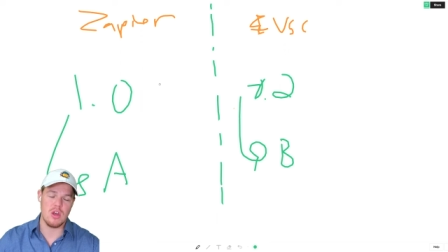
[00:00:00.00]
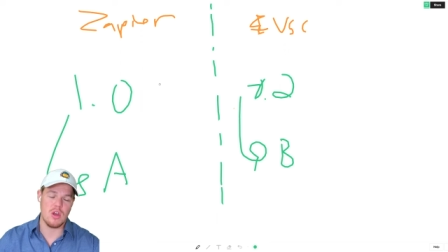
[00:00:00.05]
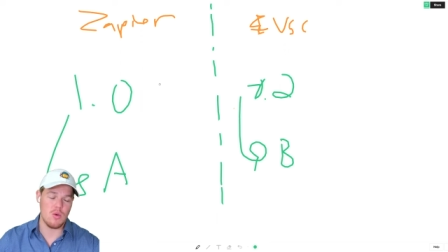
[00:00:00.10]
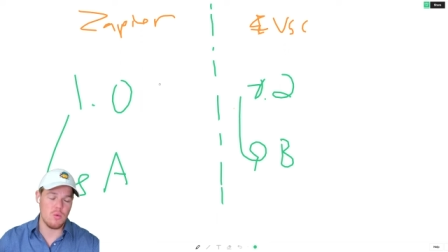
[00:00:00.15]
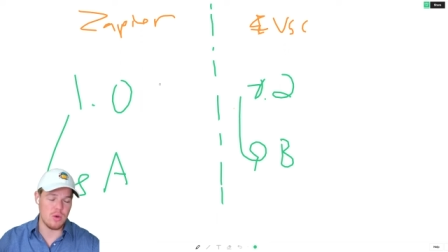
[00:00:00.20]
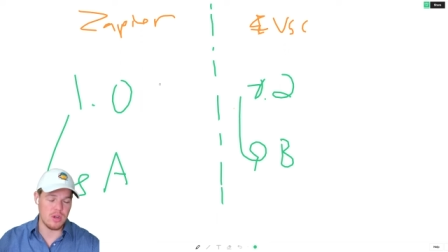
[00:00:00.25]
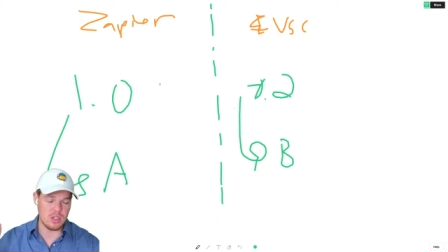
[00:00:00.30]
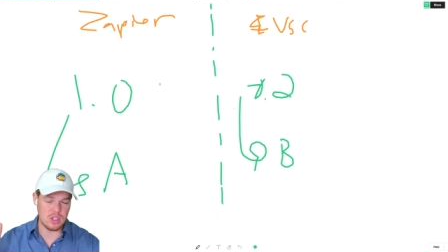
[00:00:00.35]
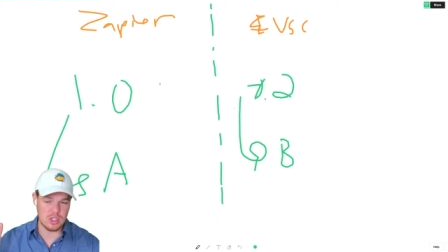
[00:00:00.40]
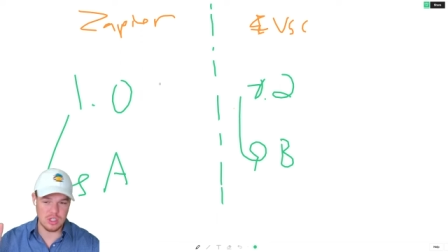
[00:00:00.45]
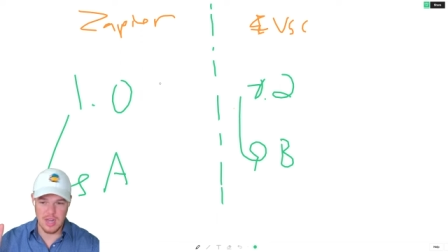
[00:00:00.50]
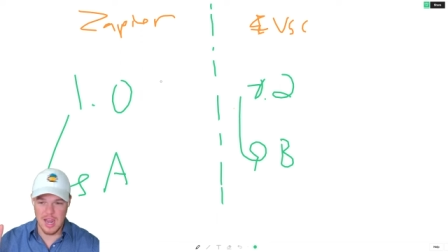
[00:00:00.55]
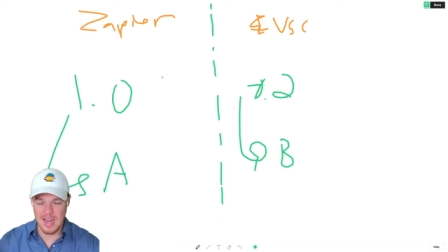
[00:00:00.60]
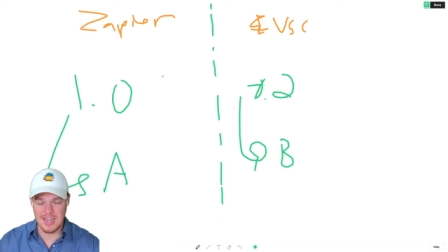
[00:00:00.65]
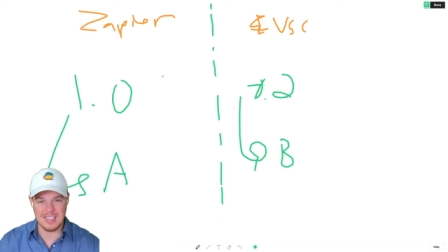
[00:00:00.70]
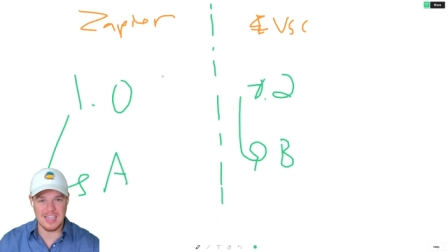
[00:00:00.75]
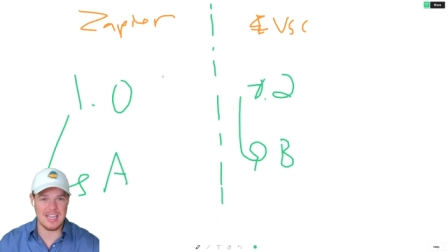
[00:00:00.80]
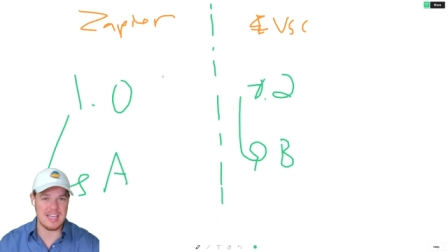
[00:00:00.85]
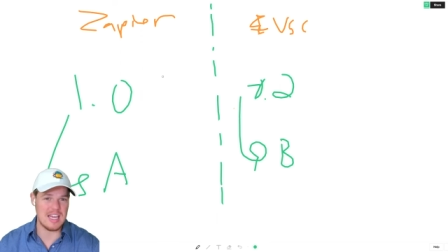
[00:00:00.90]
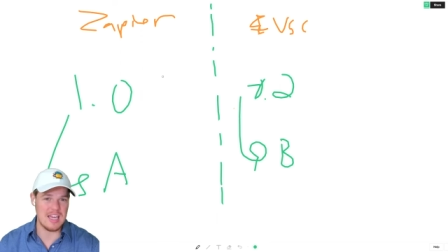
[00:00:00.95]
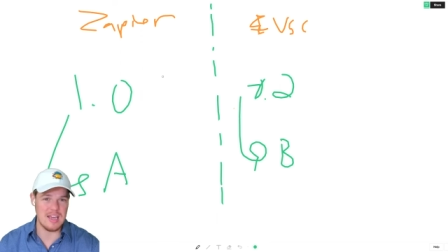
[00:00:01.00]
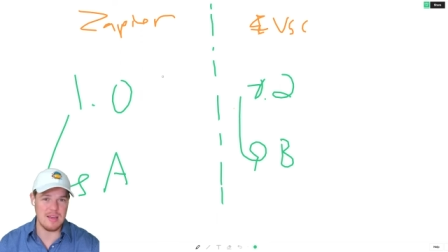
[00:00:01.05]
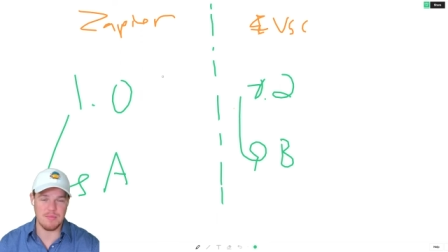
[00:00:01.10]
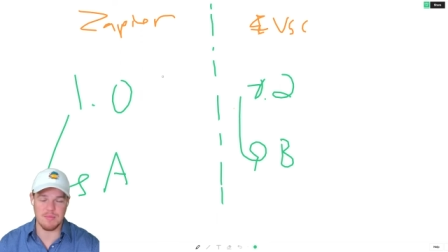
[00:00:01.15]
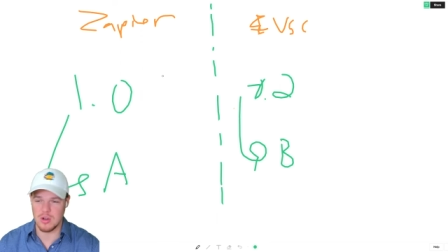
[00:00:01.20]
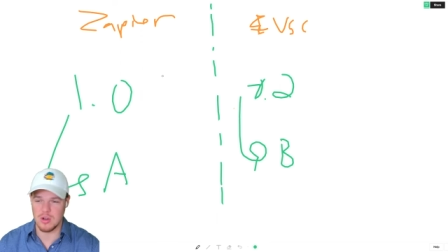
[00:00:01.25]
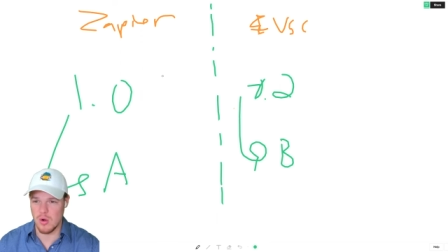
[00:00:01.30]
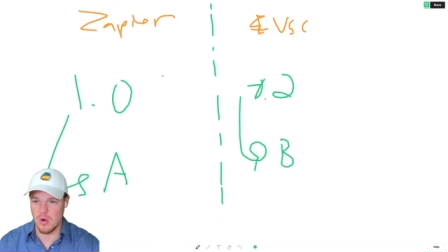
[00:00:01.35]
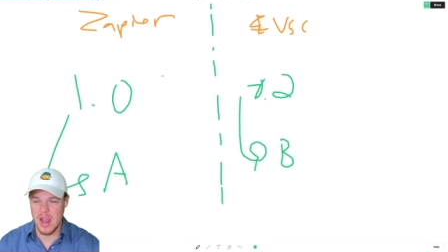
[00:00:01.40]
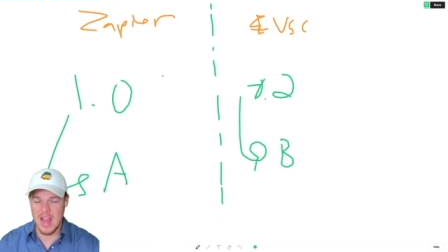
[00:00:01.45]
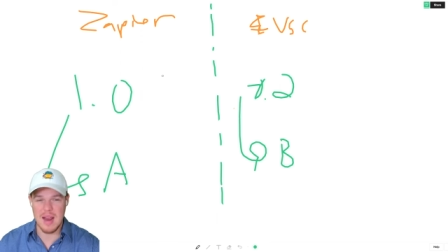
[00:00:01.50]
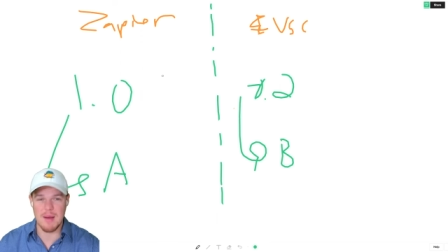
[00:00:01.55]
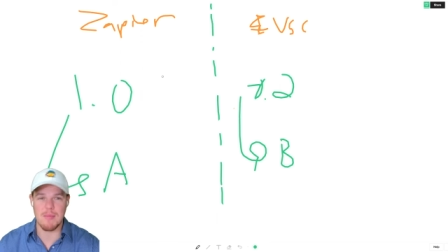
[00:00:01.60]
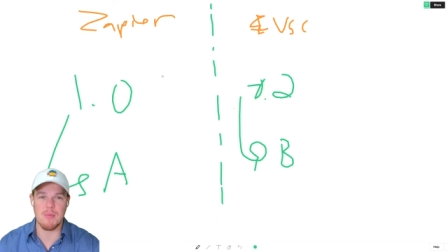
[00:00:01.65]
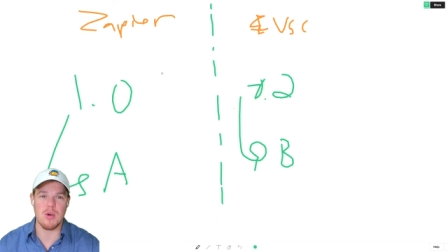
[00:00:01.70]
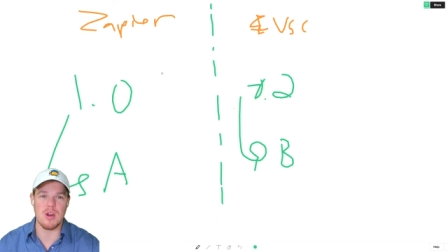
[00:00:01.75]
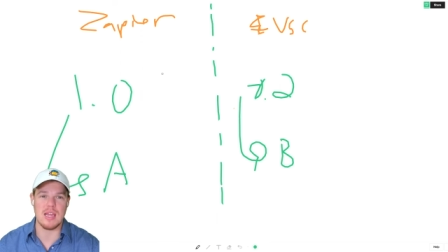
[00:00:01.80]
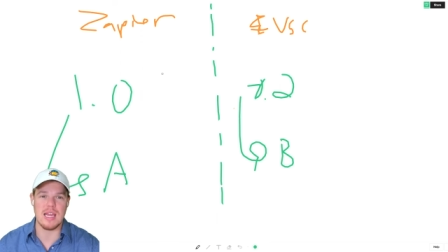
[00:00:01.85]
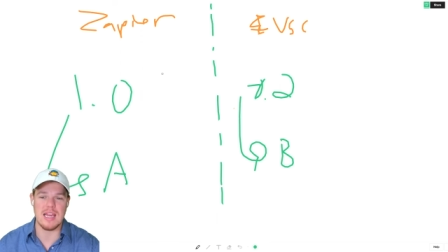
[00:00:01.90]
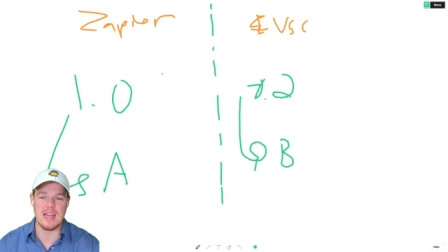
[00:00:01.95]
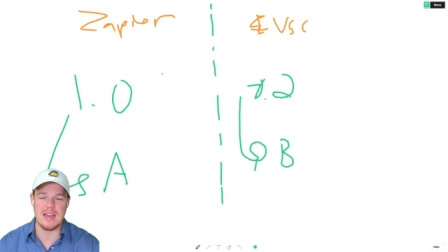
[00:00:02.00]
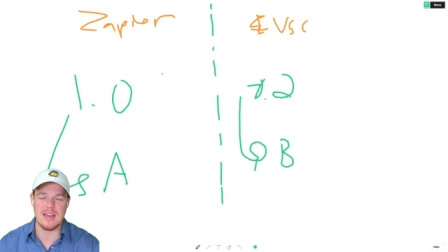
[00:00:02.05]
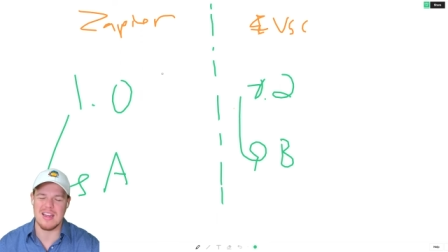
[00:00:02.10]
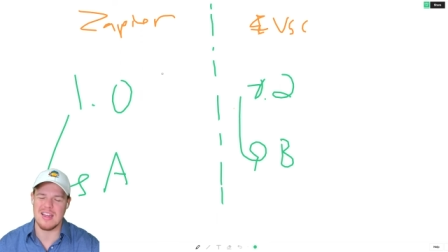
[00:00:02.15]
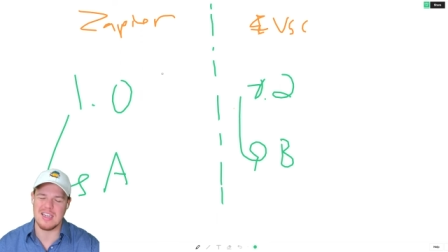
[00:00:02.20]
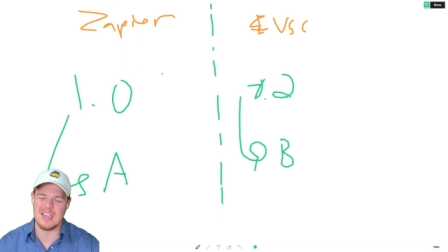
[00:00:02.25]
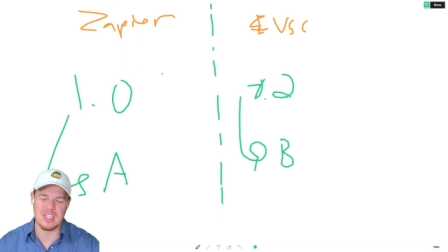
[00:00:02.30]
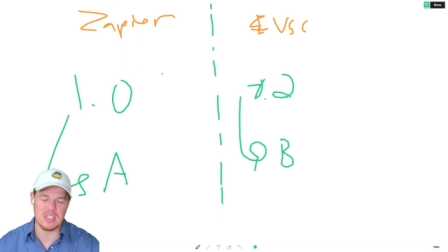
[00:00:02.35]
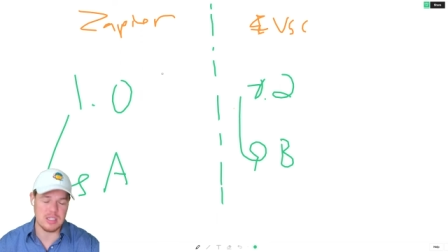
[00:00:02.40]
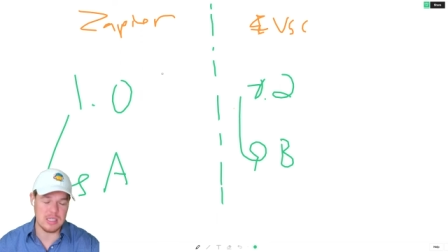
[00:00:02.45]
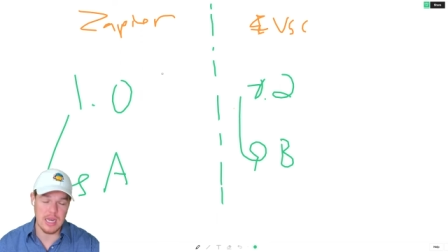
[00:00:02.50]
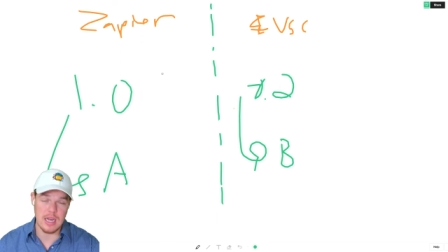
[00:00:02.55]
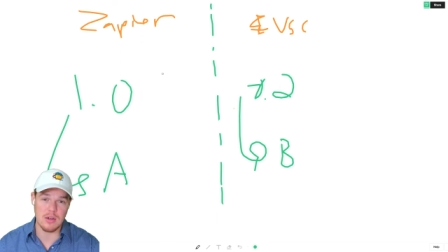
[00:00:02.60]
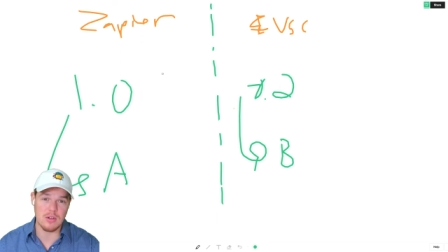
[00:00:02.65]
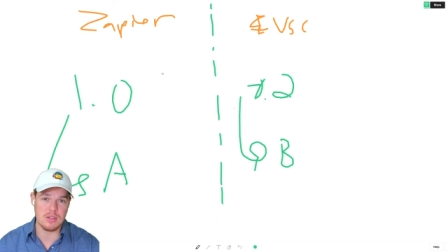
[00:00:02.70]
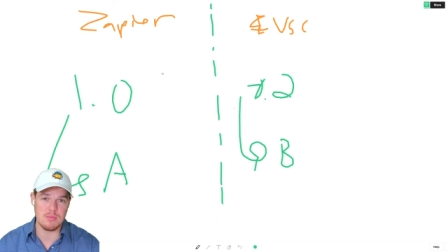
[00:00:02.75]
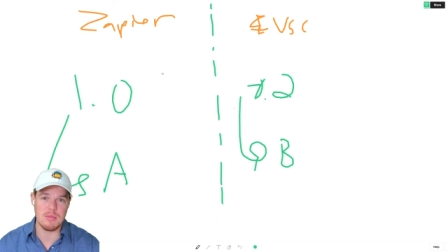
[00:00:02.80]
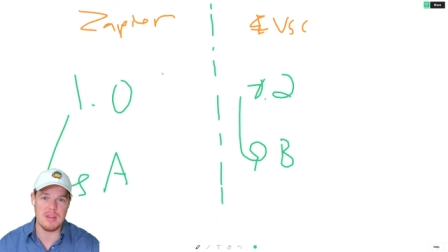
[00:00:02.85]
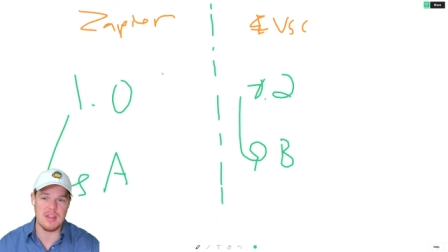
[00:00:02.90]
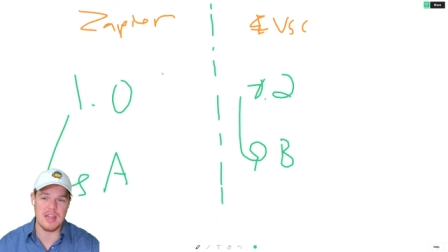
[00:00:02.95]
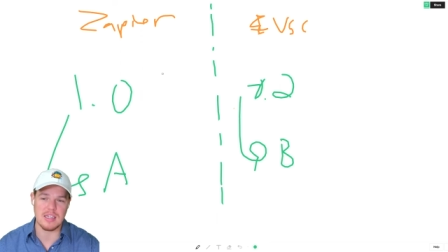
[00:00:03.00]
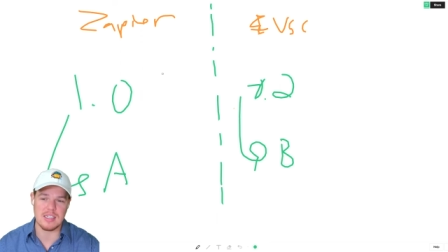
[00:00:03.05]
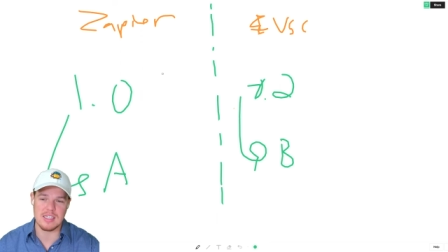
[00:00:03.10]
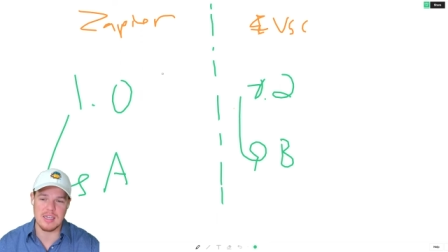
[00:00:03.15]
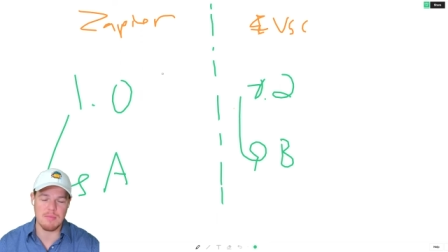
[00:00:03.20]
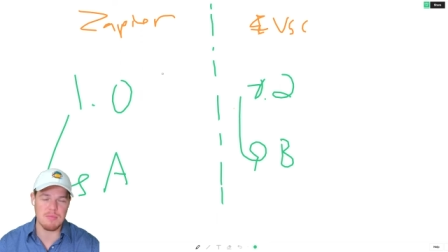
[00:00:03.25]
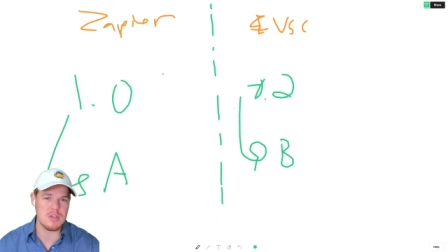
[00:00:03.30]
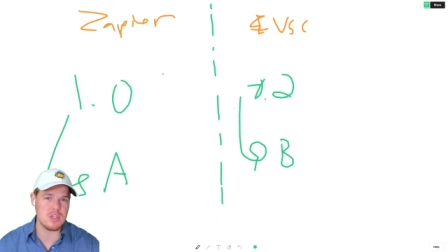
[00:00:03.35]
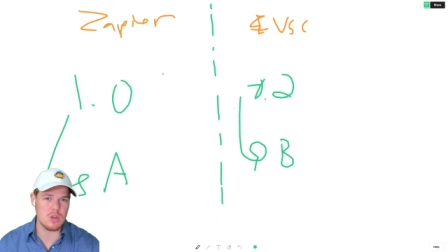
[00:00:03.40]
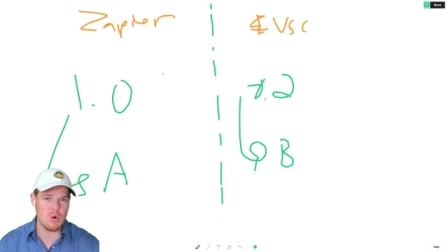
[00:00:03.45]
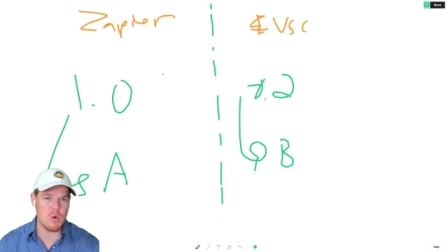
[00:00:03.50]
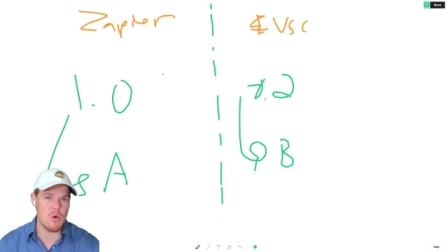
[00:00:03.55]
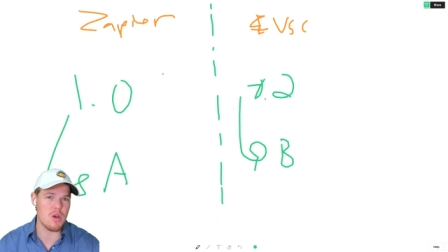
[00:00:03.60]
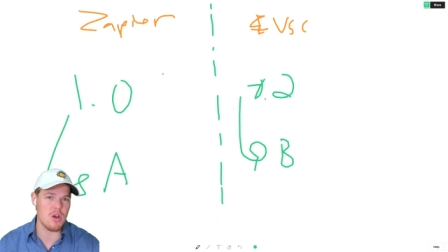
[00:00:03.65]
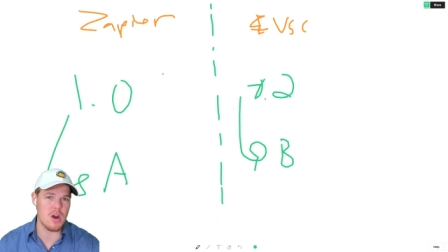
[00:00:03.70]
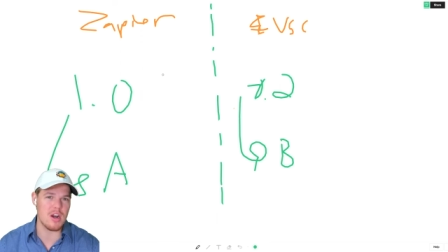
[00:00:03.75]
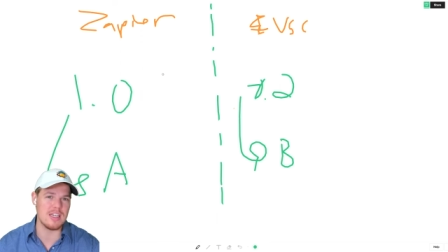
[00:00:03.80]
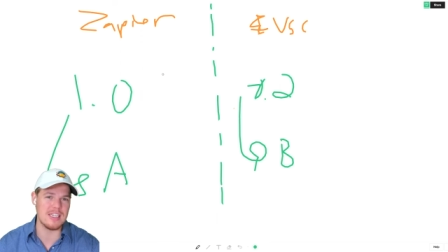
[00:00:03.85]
which as I keep, you know, hammering in, it just tells me that something's going on in